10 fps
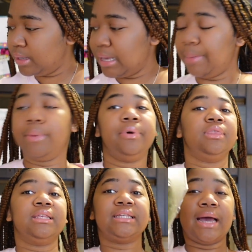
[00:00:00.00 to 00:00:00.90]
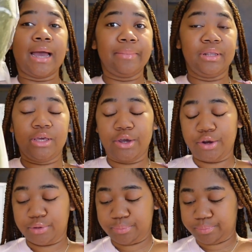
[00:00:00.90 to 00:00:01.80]
I'm gonna put the thyme in
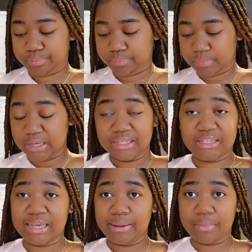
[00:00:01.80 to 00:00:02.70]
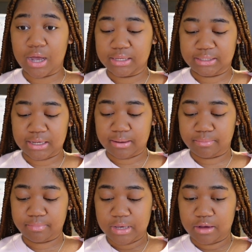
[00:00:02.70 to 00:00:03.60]
there. Same concept.
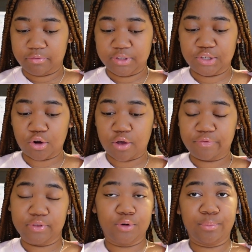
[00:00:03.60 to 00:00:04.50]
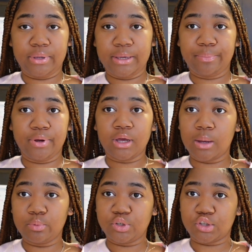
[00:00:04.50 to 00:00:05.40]
Rinse it off a little bit, put a
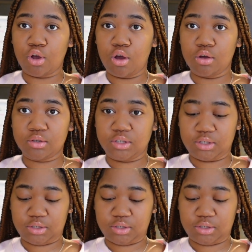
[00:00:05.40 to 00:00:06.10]
couple stalks.